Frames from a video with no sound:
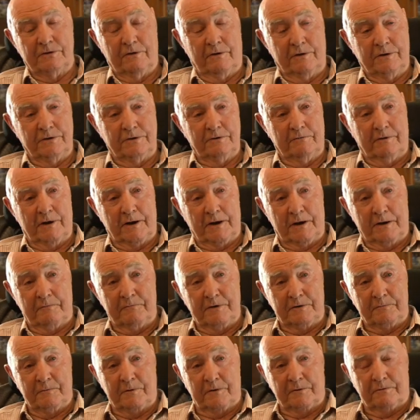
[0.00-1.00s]
non-duality
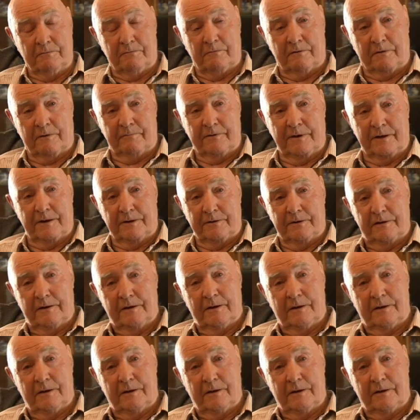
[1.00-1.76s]
we talk about.